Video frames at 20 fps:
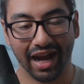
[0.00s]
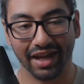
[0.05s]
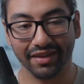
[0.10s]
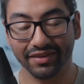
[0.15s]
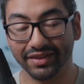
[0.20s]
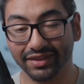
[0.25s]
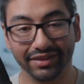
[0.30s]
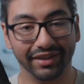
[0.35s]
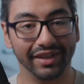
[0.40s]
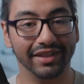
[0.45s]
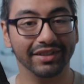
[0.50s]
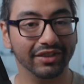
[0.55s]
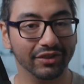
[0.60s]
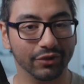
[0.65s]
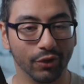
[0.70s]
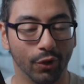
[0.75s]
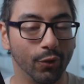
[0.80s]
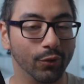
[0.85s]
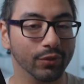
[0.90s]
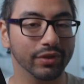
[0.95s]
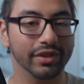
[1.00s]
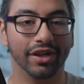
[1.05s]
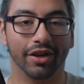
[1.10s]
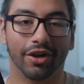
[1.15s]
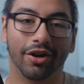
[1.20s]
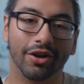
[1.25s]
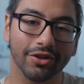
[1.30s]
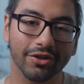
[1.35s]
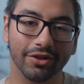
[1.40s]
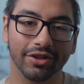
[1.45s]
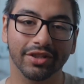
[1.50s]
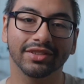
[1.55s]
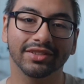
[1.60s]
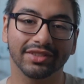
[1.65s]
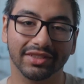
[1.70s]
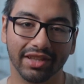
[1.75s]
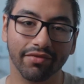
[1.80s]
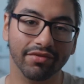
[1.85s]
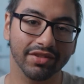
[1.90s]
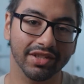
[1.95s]
This lens is only
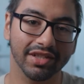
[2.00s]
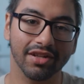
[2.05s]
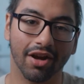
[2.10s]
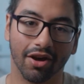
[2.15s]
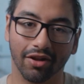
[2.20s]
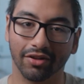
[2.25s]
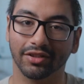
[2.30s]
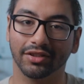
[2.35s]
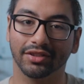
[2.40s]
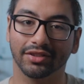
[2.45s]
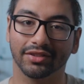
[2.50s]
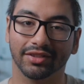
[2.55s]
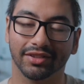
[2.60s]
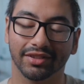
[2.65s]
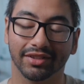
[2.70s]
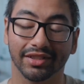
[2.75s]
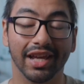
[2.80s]
$170.